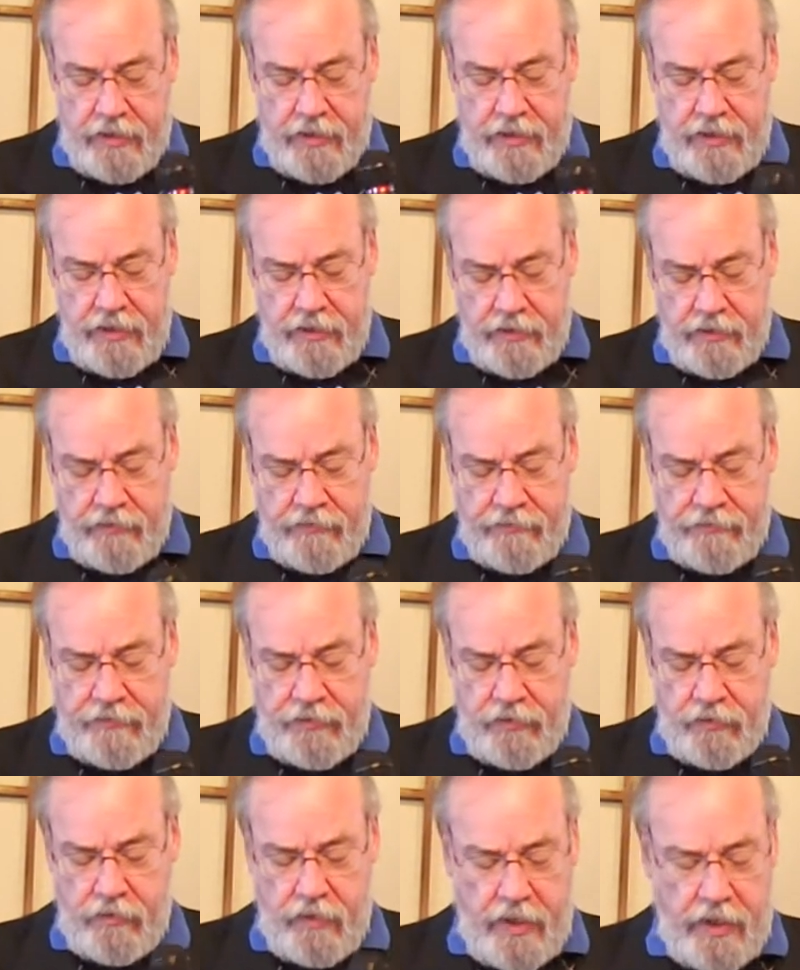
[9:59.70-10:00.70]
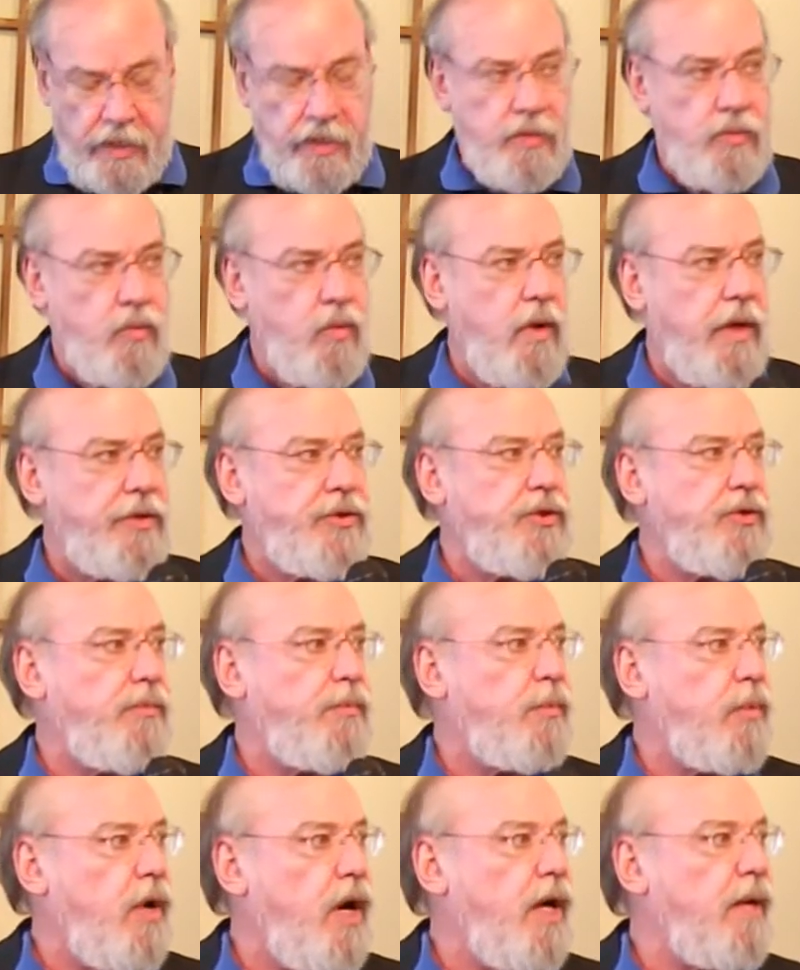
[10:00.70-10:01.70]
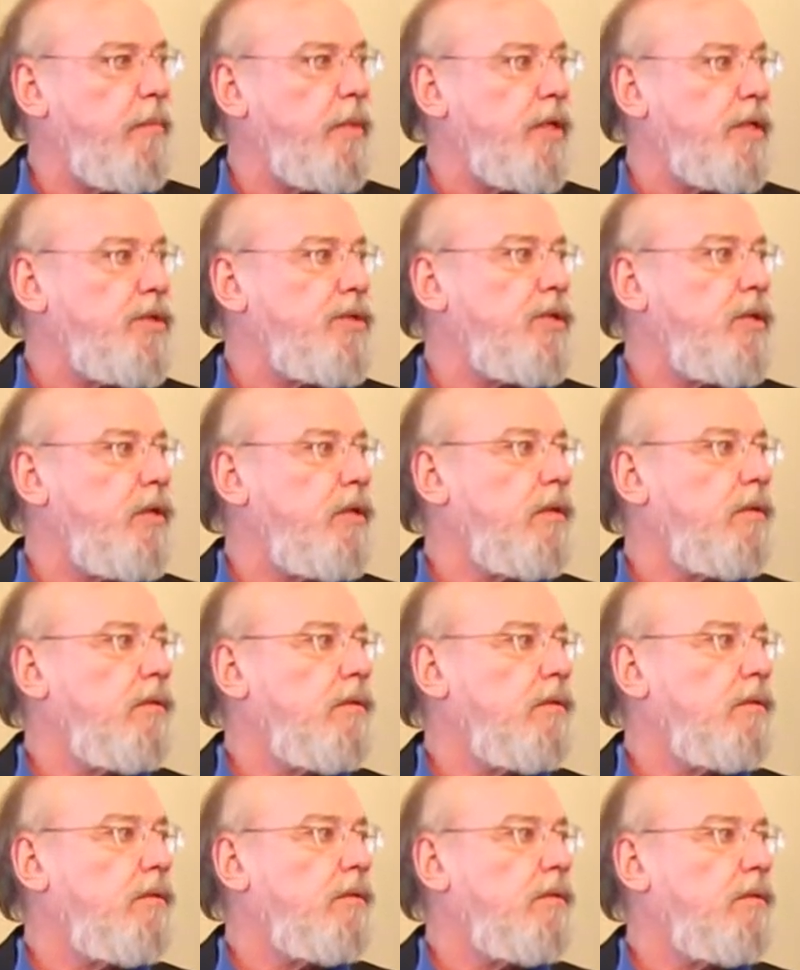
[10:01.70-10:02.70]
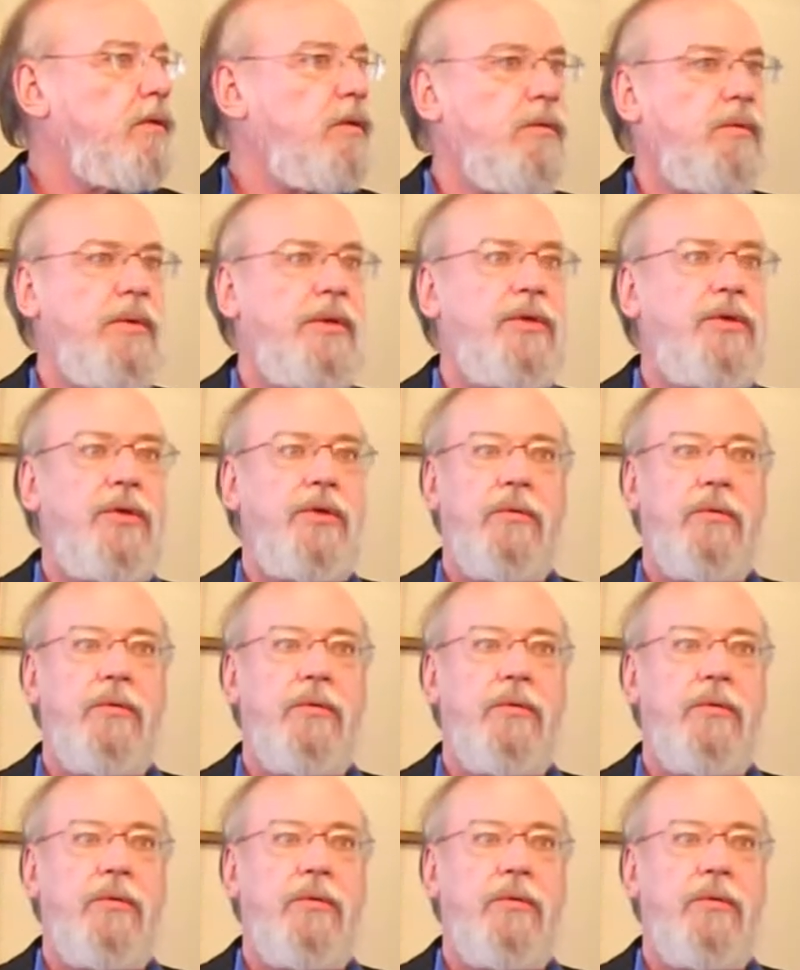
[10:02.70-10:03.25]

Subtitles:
give to us what you promised you would